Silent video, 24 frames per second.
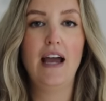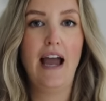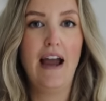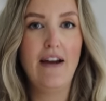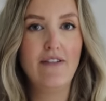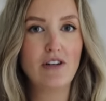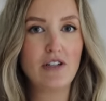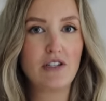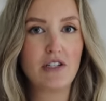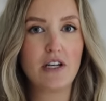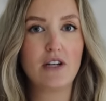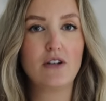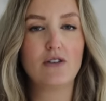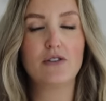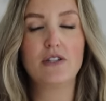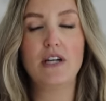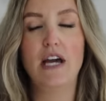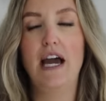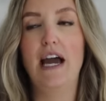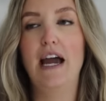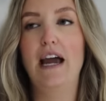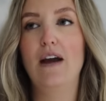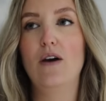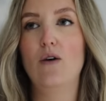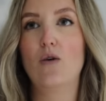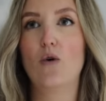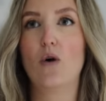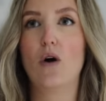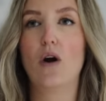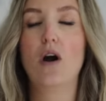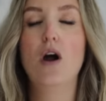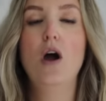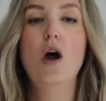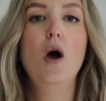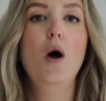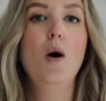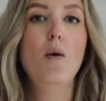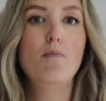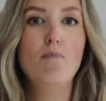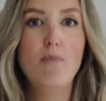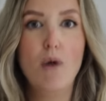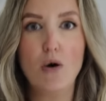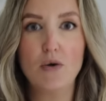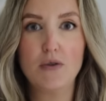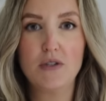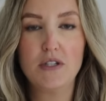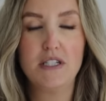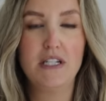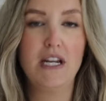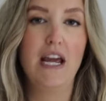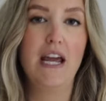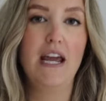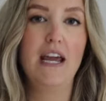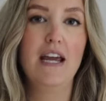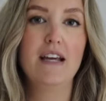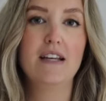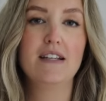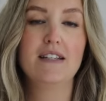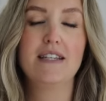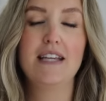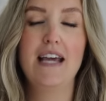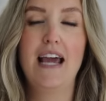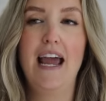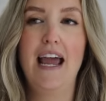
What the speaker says: every single day or most days.